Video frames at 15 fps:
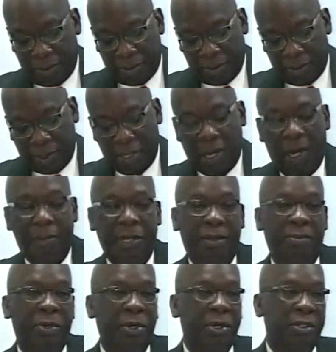would not be a
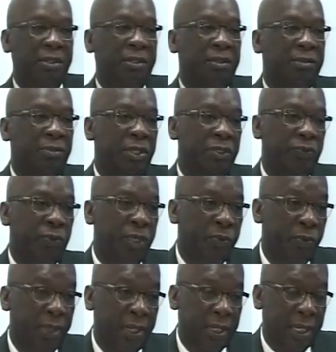burden which we
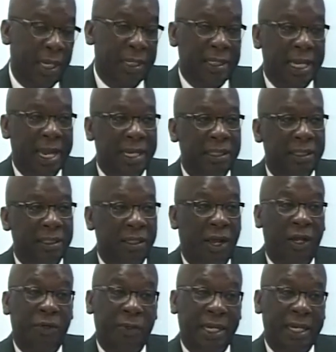intend to
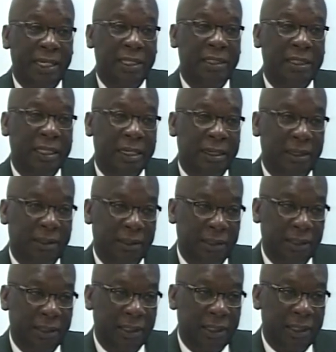tolerate this year.
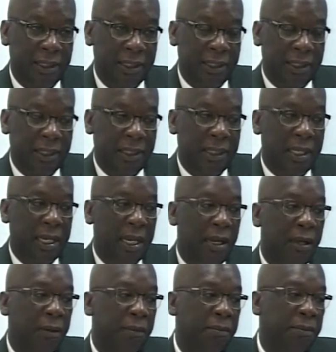
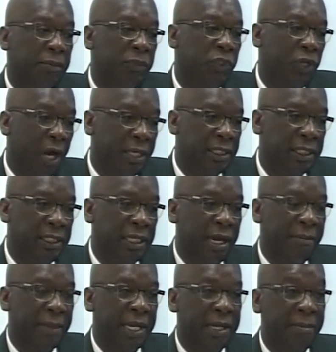Um, choices are
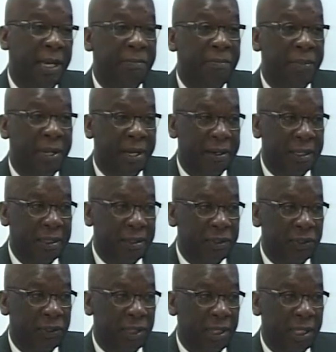made by
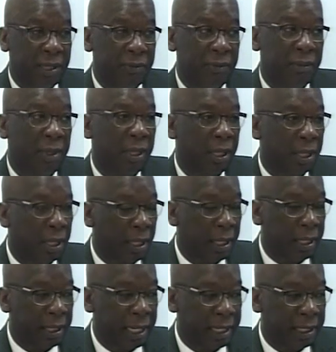parents
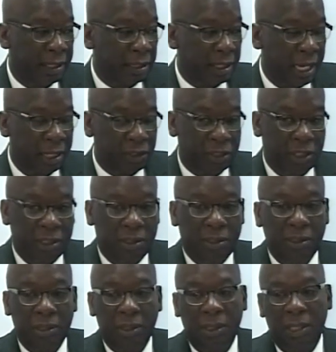in their discussion
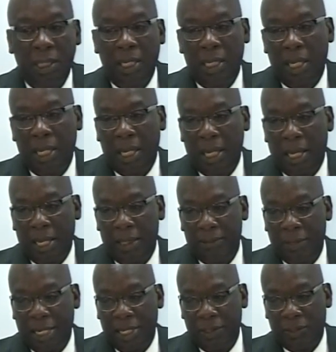and
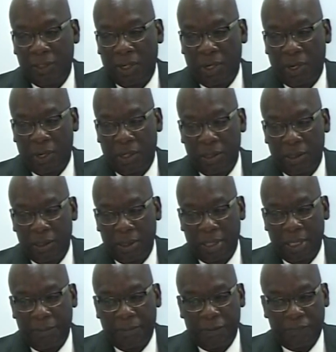based on
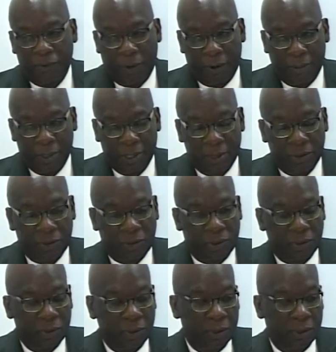their performance,